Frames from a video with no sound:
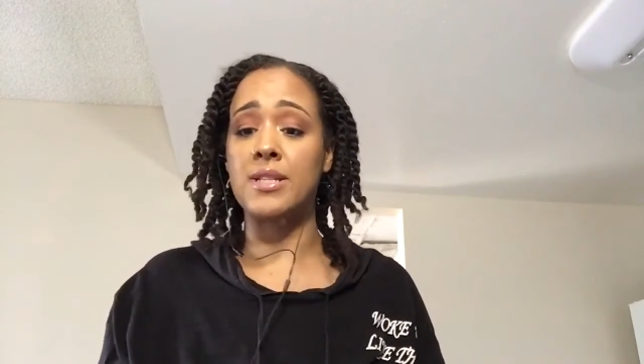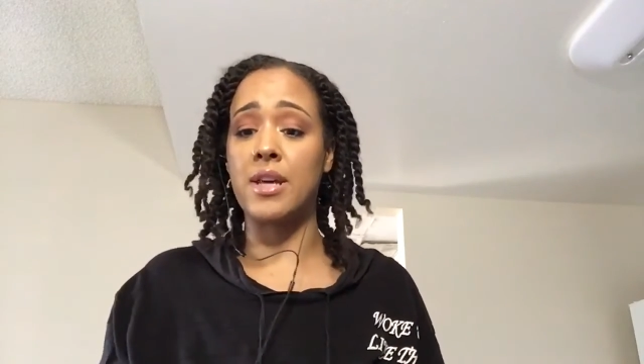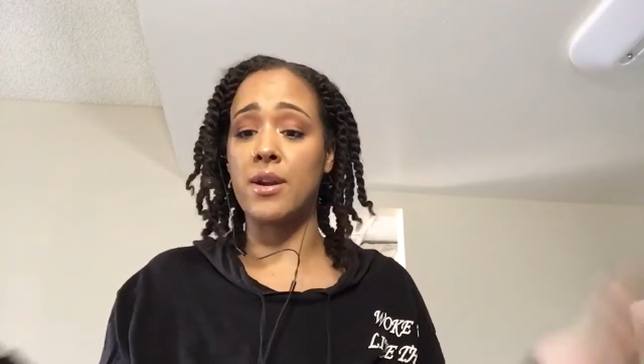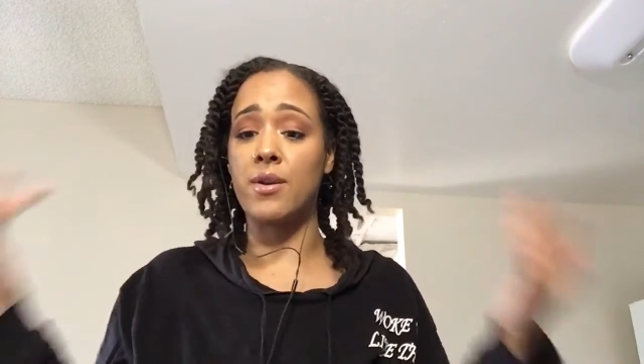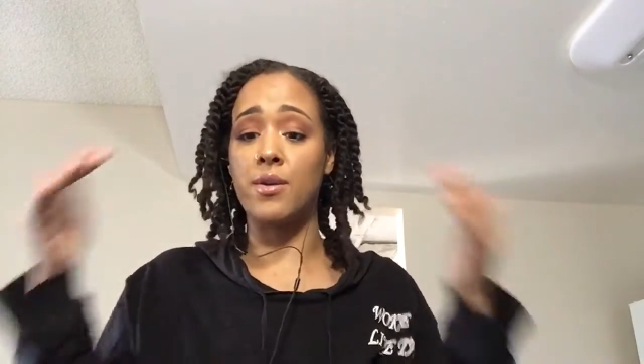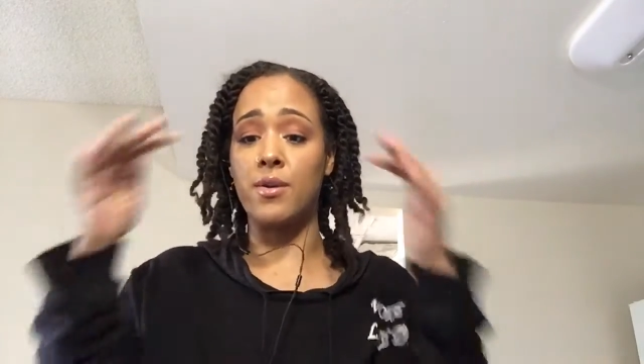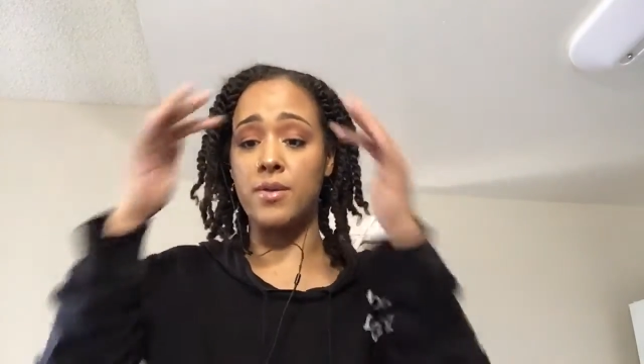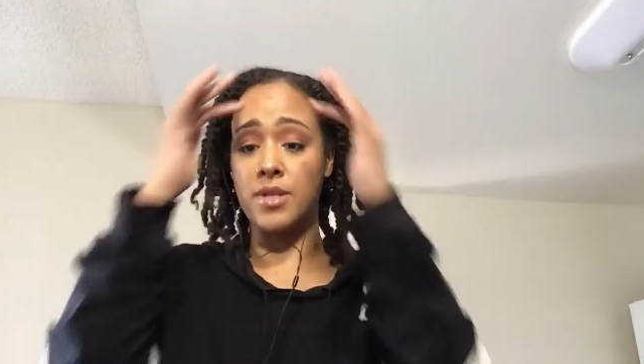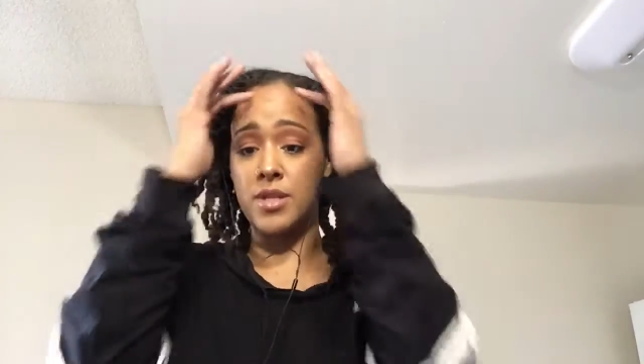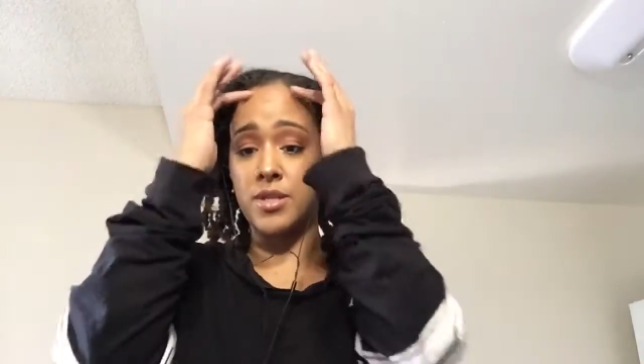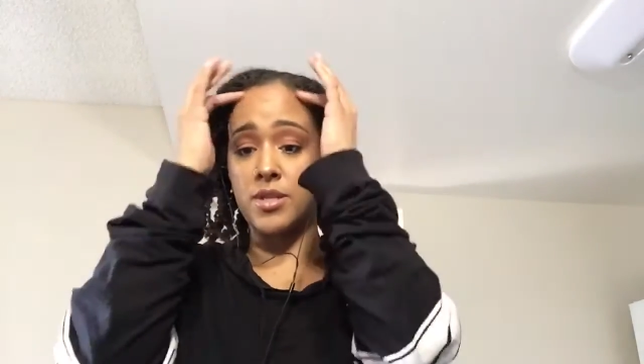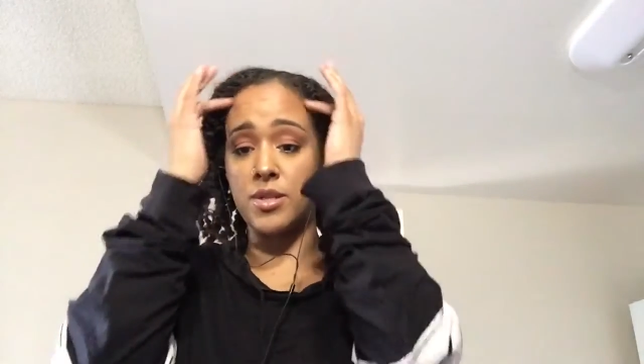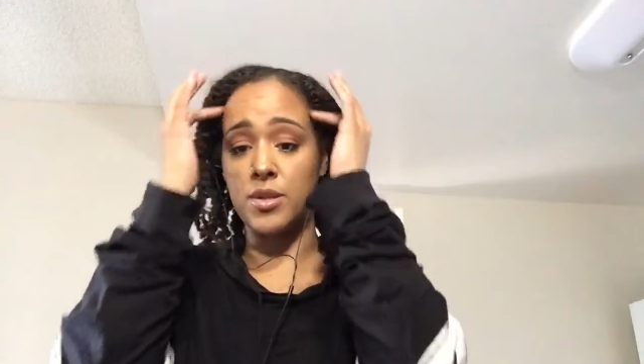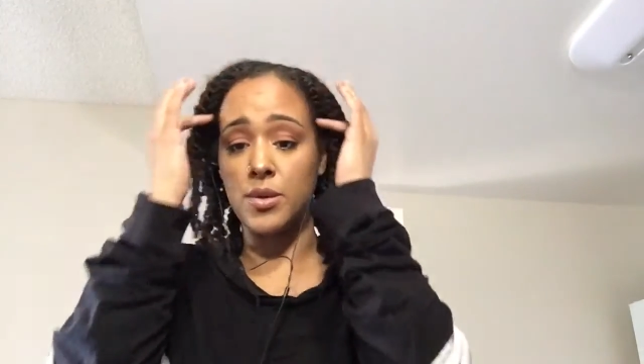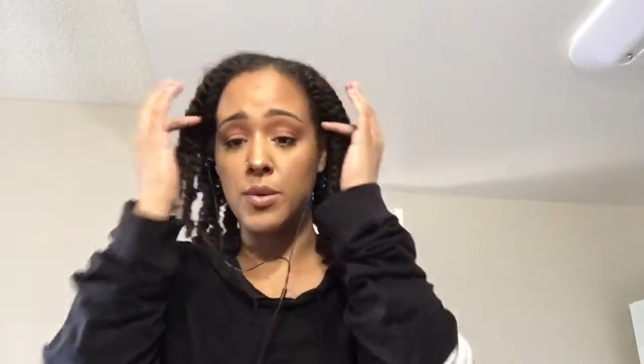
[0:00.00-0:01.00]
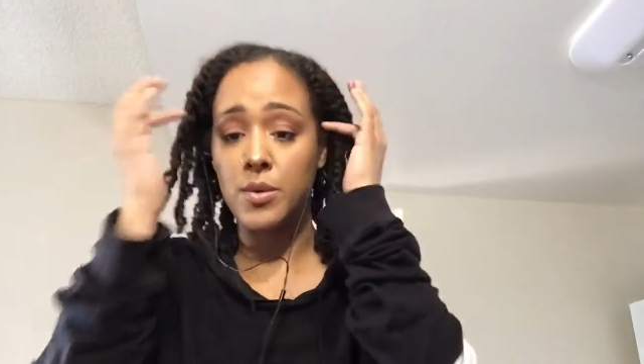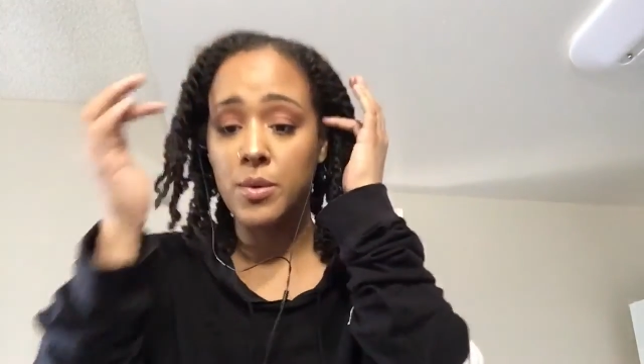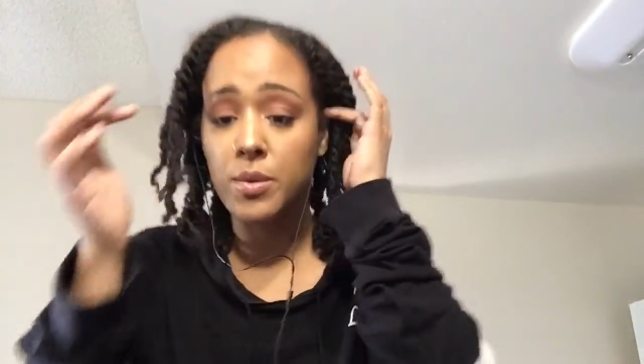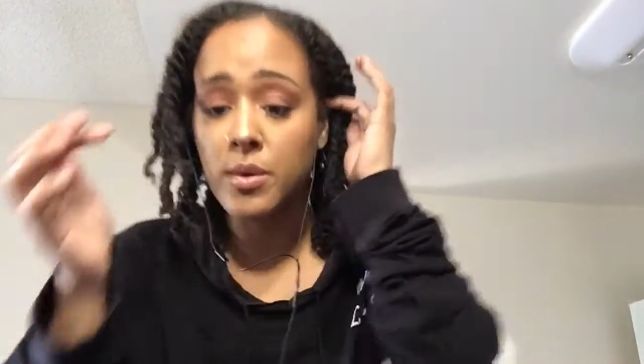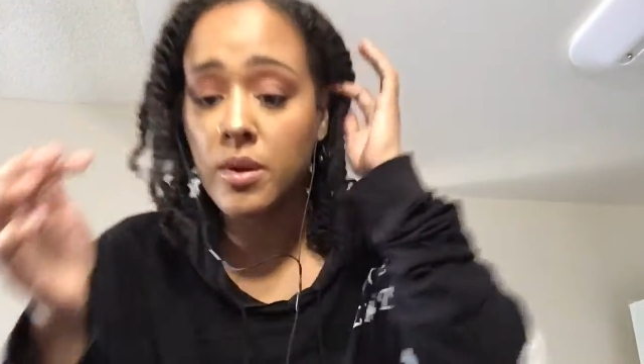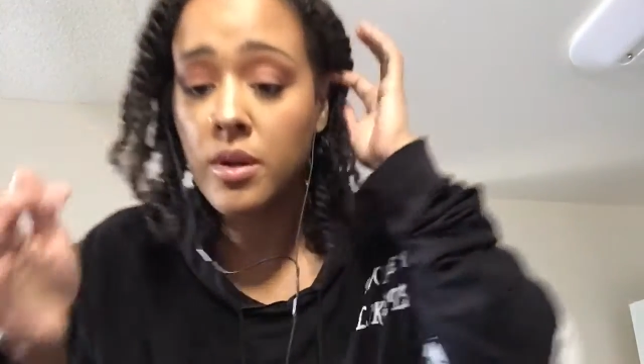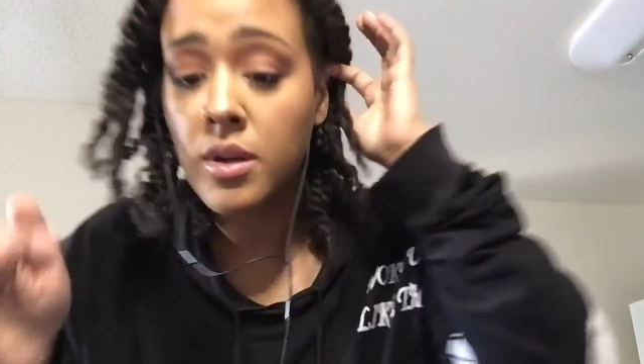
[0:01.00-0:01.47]
I don't know, just
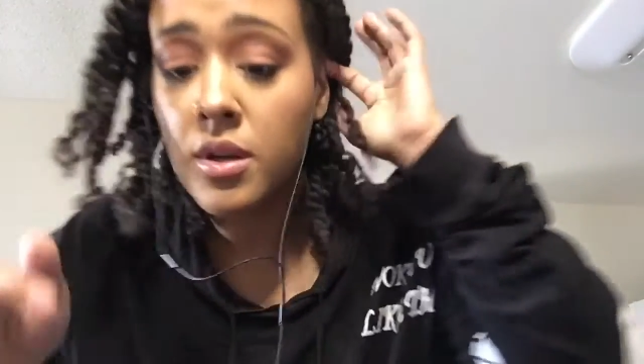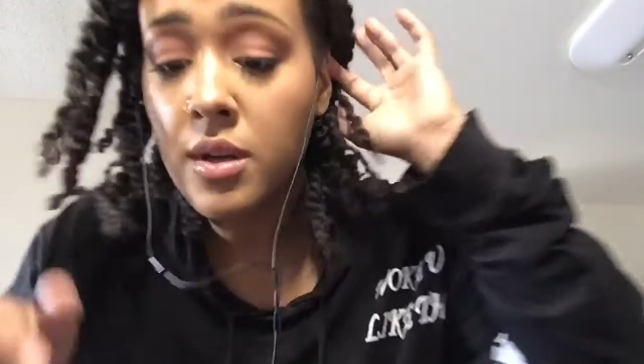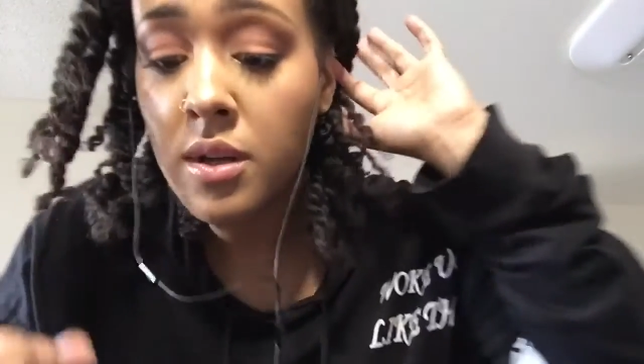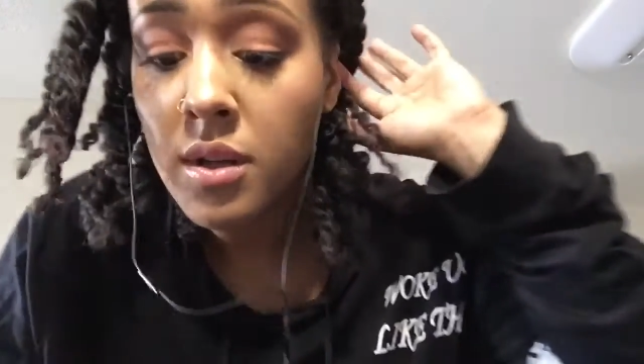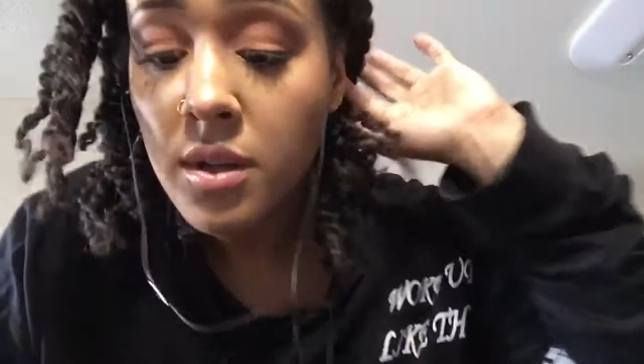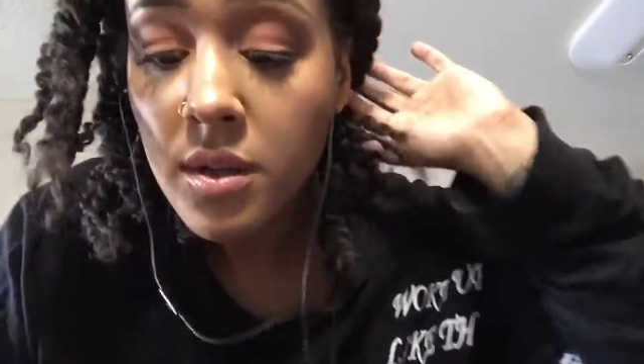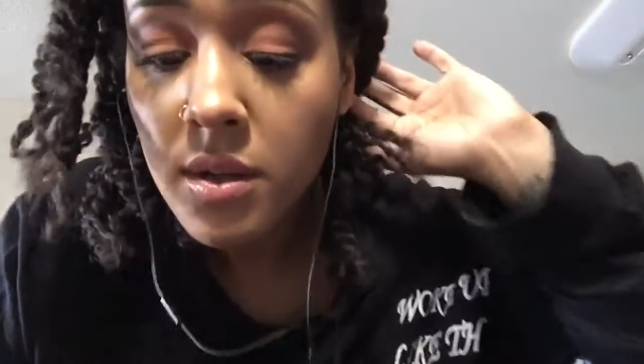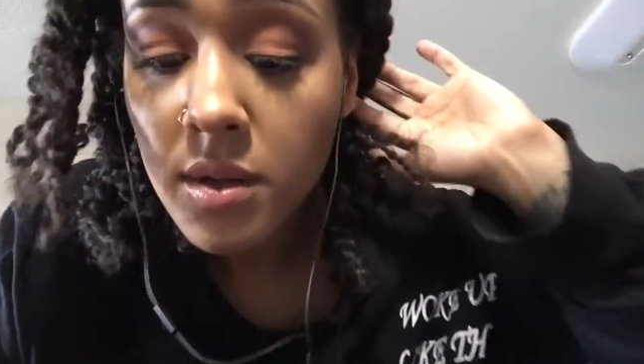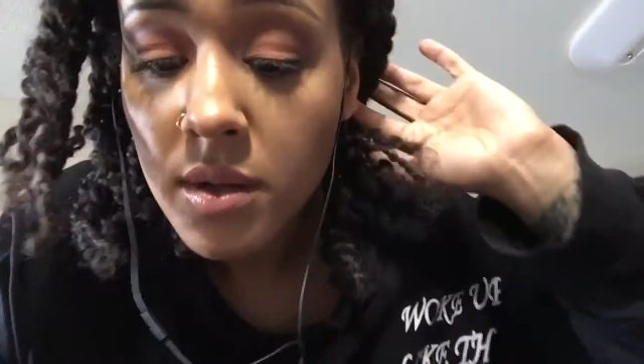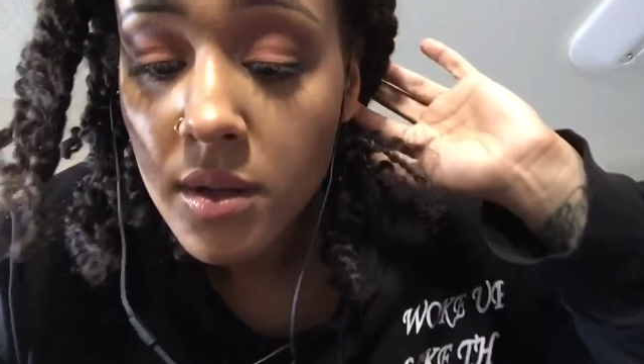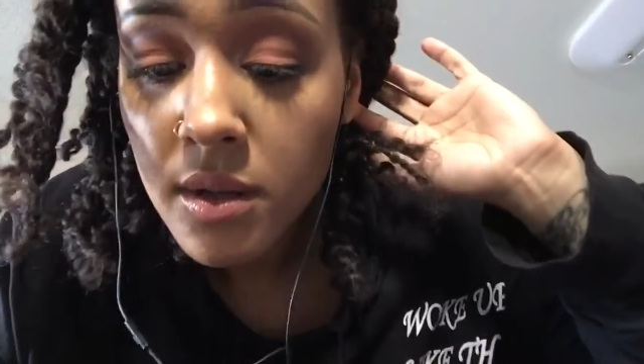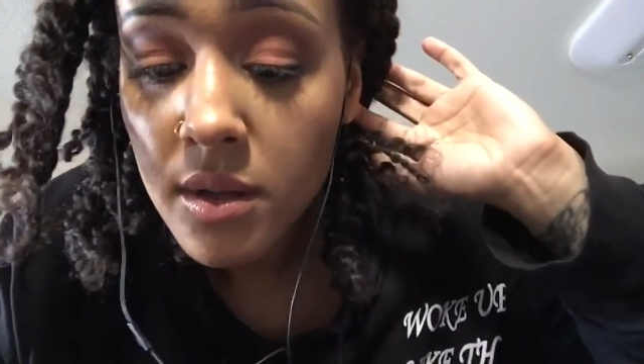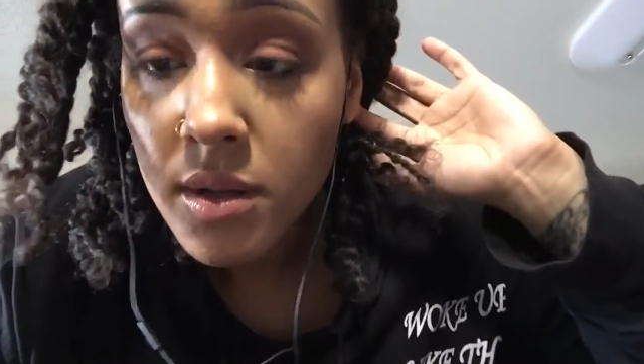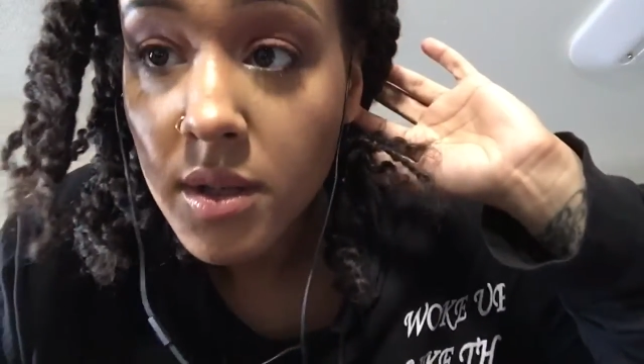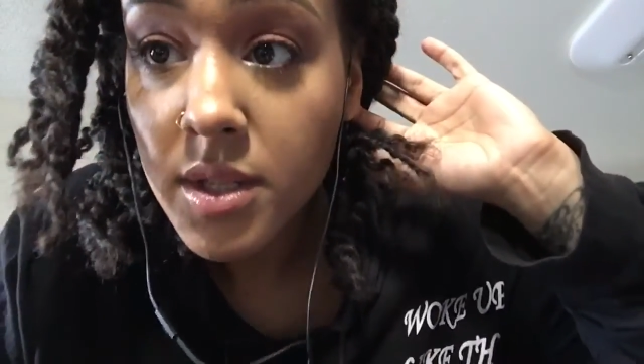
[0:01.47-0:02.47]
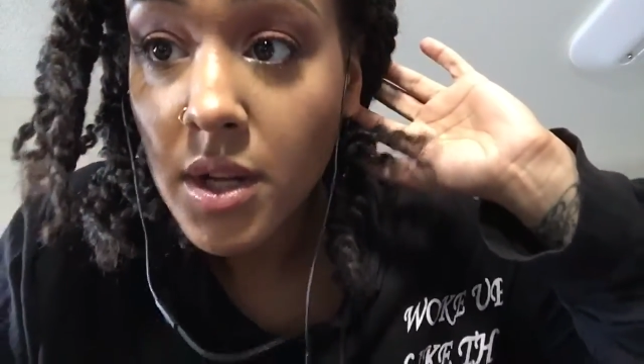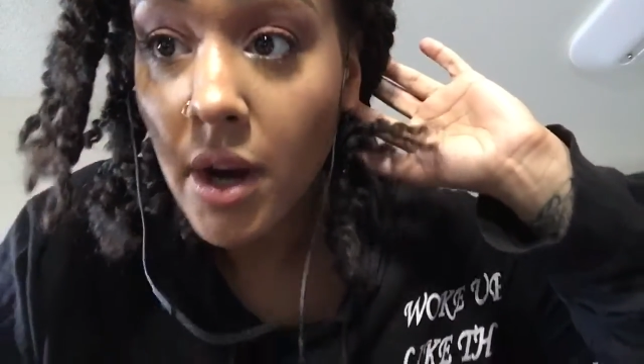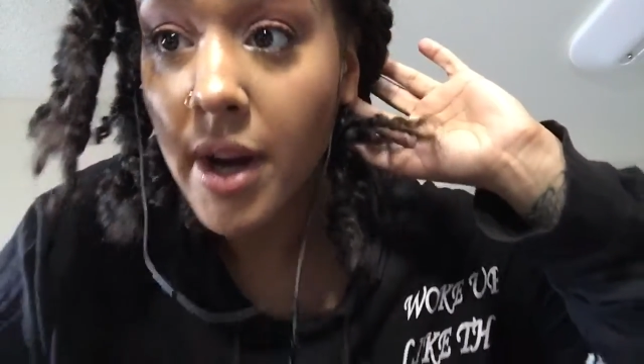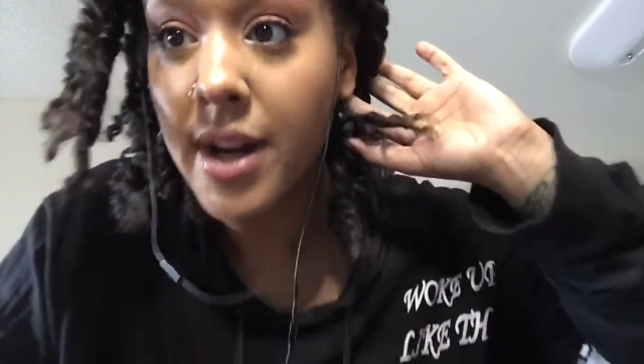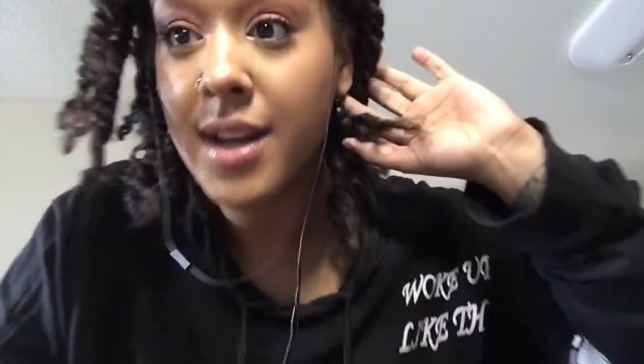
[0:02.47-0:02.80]
new, sorry.